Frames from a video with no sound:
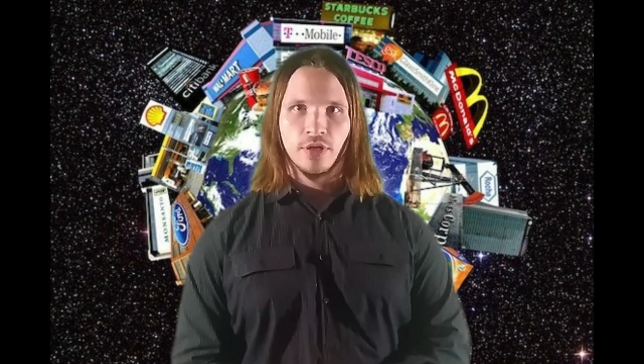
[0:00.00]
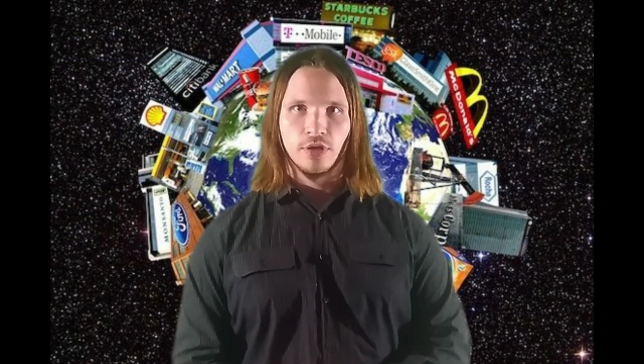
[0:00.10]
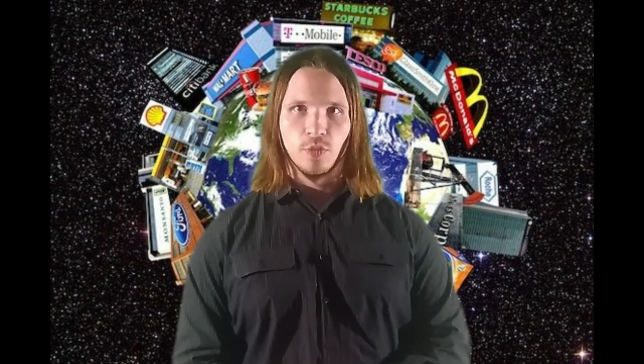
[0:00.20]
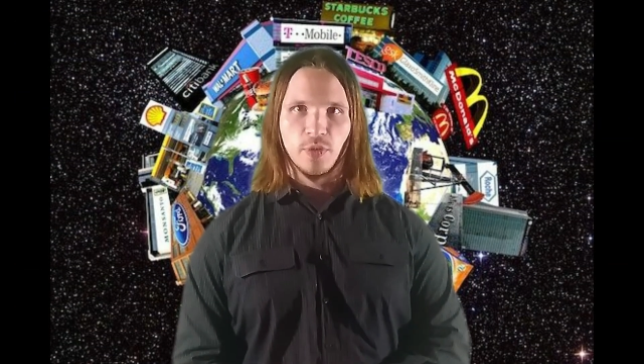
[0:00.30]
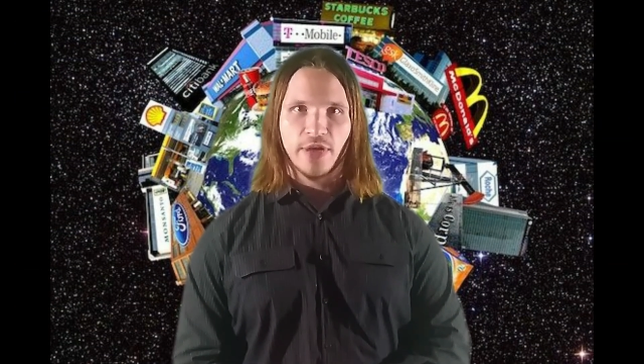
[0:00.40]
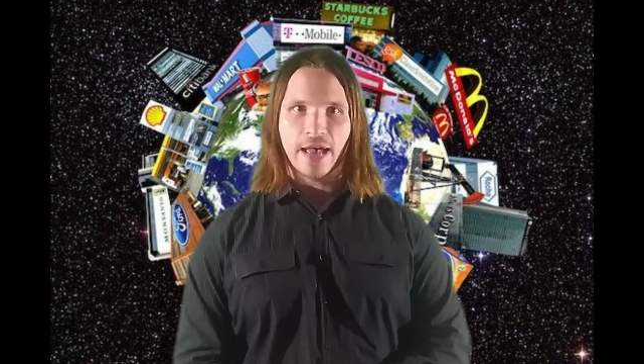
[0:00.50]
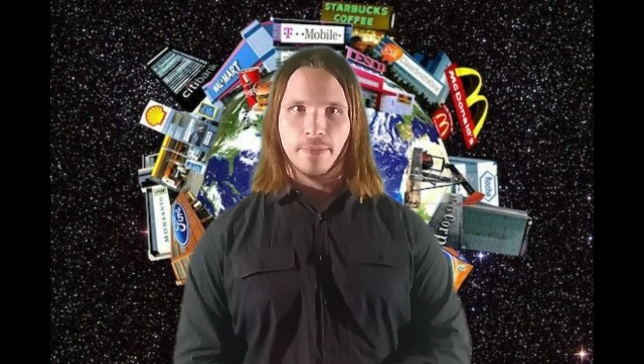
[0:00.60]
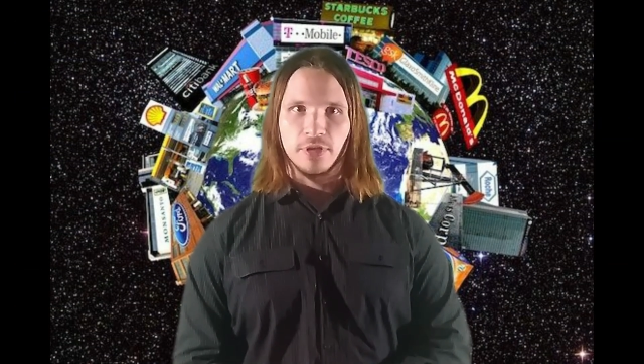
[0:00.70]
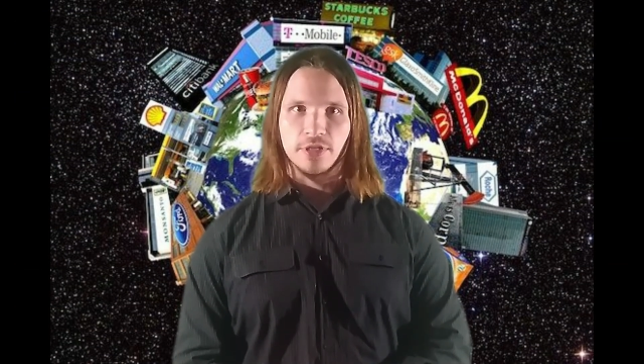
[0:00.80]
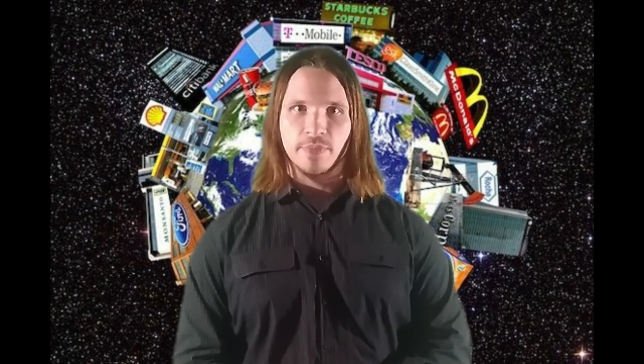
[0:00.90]
global
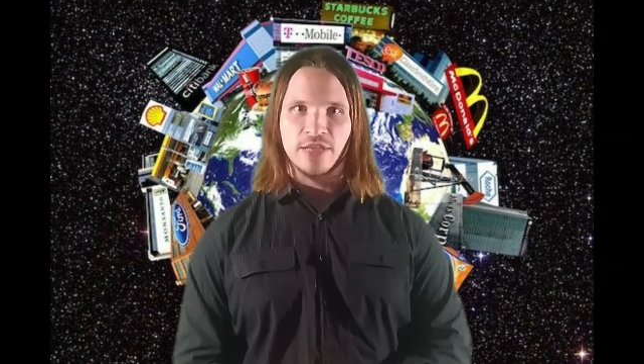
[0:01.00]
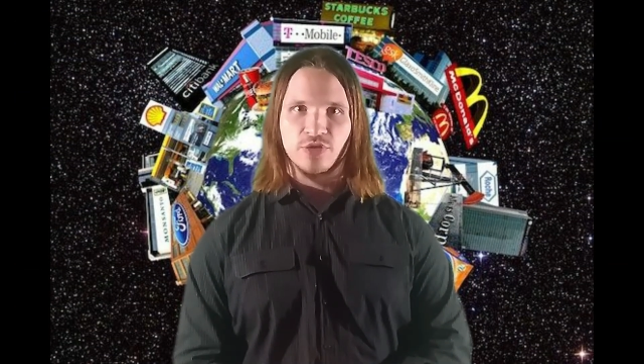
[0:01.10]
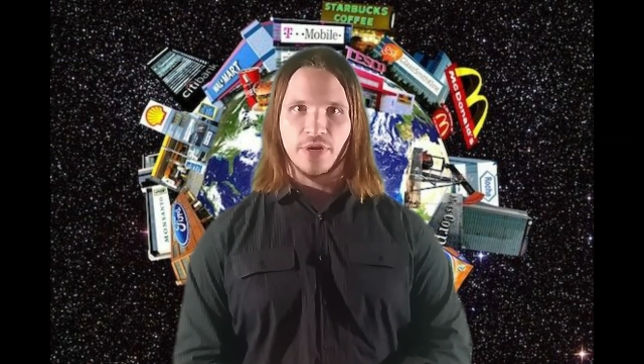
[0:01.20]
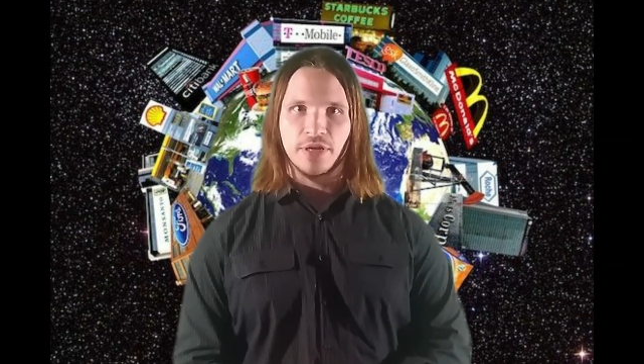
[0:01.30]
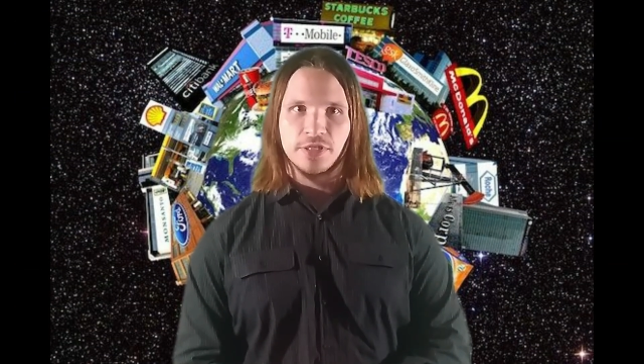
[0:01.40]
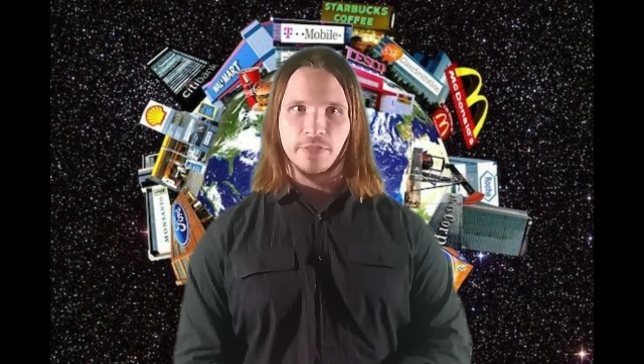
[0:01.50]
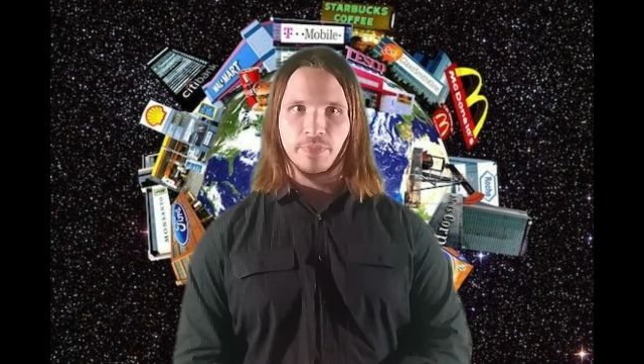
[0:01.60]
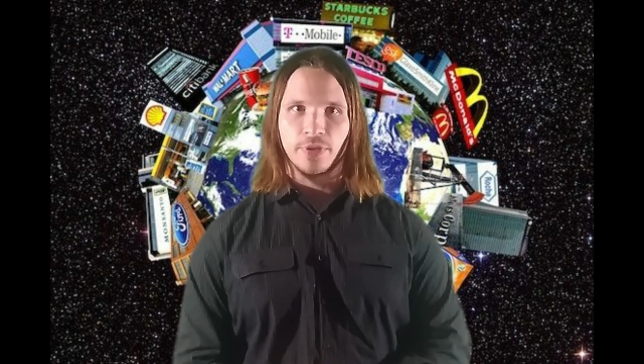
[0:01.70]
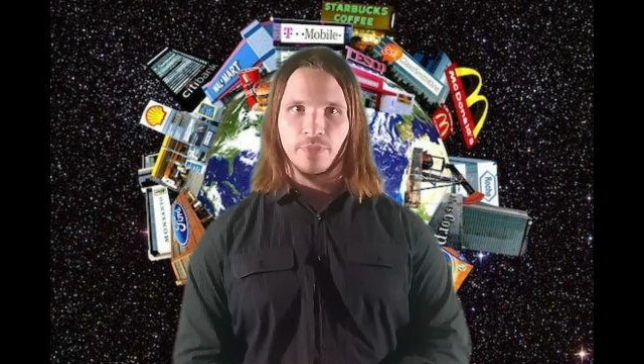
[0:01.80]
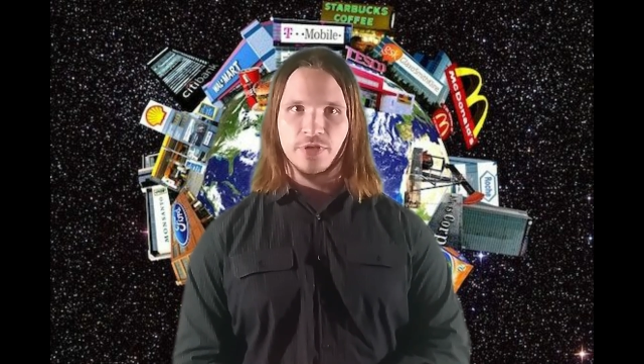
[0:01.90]
capitalism has reigned
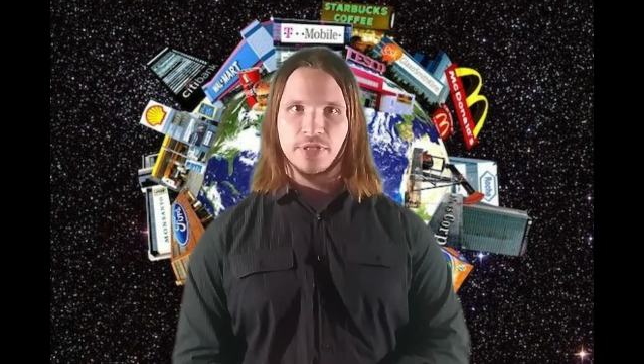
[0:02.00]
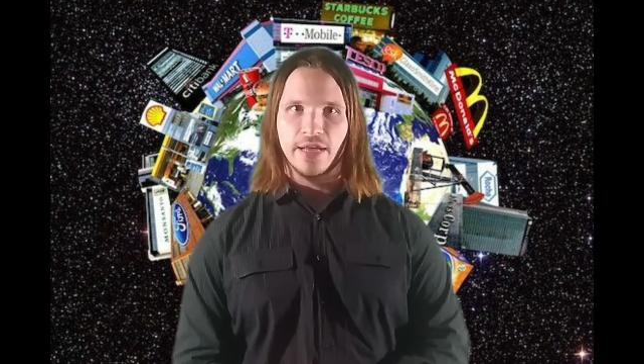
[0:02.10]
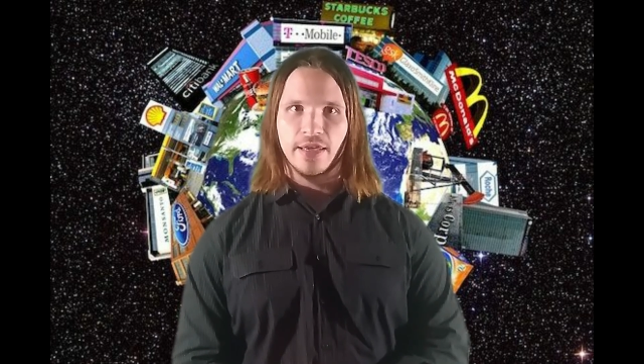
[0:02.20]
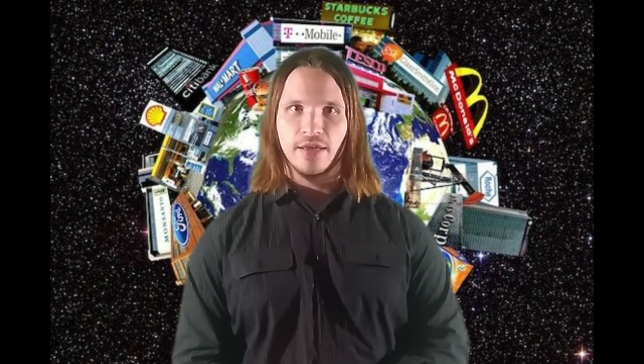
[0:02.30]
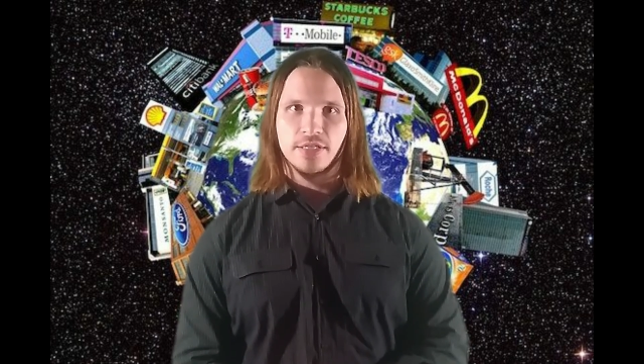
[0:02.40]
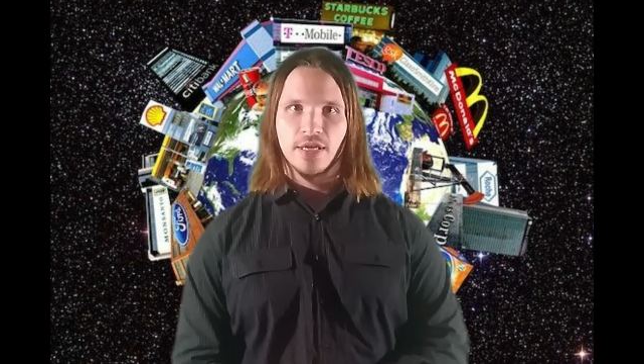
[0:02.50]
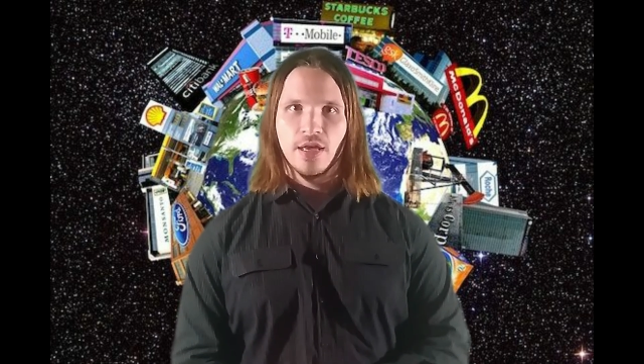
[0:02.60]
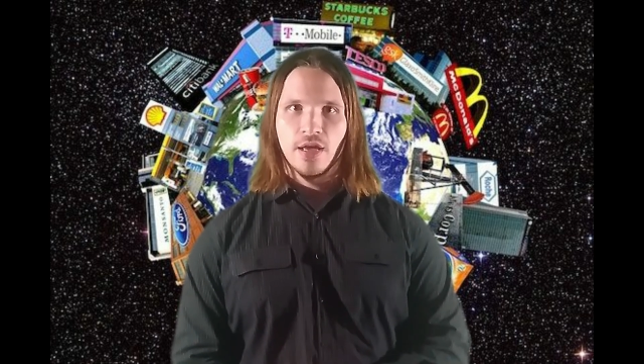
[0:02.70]
supreme for decades,